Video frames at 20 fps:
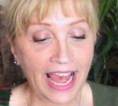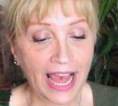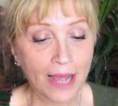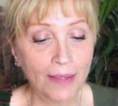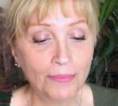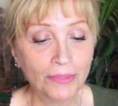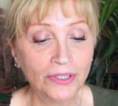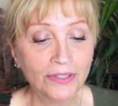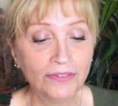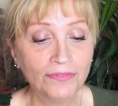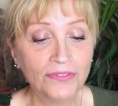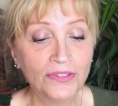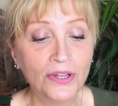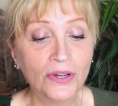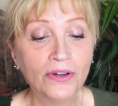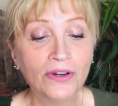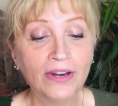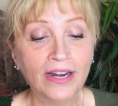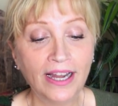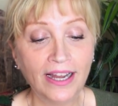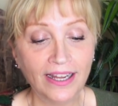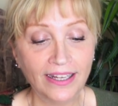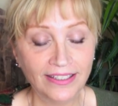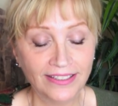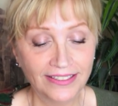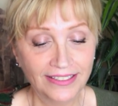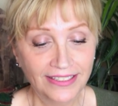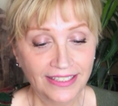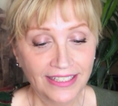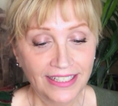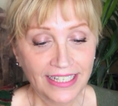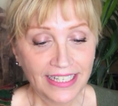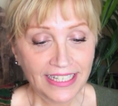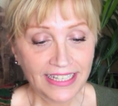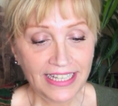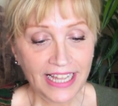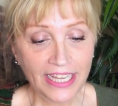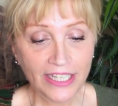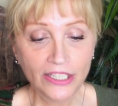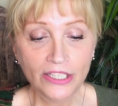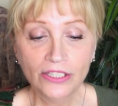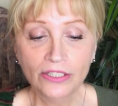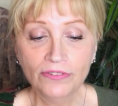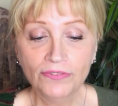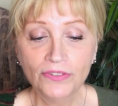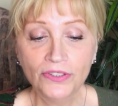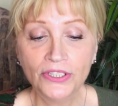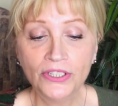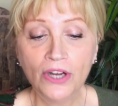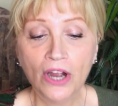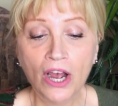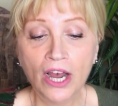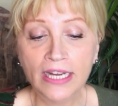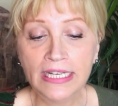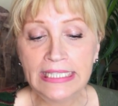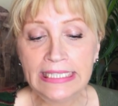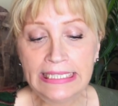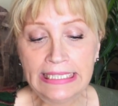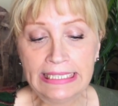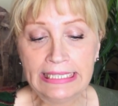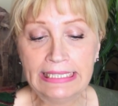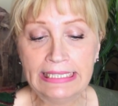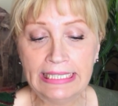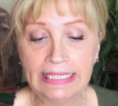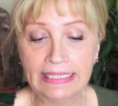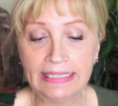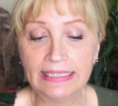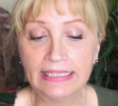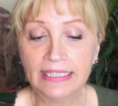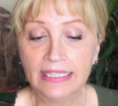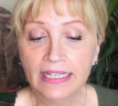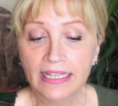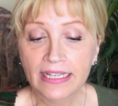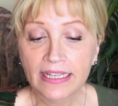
Amber Fiora, thank you for your honesty, sis.